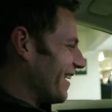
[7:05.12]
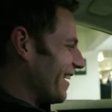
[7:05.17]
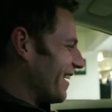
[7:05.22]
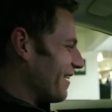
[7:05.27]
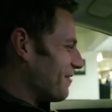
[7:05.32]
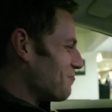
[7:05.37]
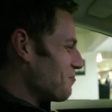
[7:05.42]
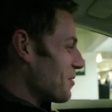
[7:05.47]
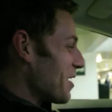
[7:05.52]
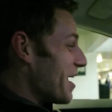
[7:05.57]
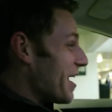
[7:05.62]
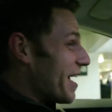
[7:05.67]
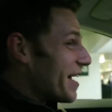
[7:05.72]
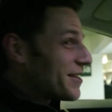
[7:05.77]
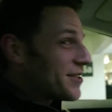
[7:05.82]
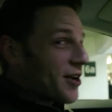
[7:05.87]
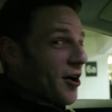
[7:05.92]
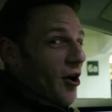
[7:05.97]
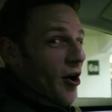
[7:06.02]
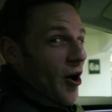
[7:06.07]
Ah,
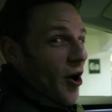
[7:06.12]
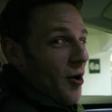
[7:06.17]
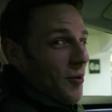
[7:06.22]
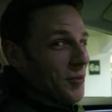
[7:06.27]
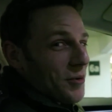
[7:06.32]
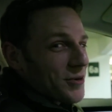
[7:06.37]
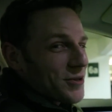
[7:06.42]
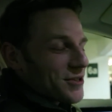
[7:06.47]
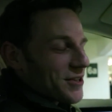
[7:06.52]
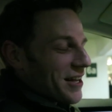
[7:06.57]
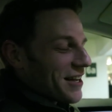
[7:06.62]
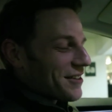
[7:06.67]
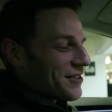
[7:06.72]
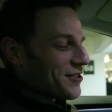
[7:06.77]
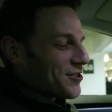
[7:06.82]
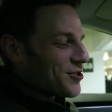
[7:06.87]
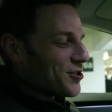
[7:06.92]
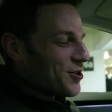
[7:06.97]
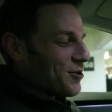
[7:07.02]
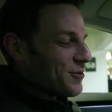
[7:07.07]
it's almost like
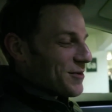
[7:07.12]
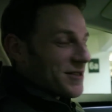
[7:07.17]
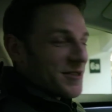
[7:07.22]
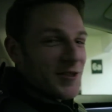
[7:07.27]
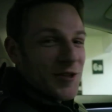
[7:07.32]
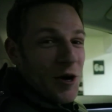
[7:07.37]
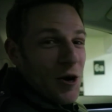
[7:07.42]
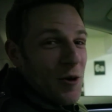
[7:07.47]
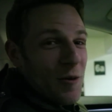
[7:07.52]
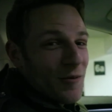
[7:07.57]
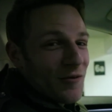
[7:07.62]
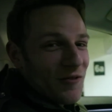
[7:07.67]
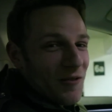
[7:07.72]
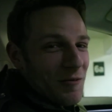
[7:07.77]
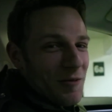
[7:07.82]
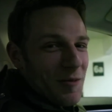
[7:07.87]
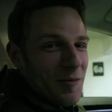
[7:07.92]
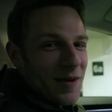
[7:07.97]
the shoot was doomed from the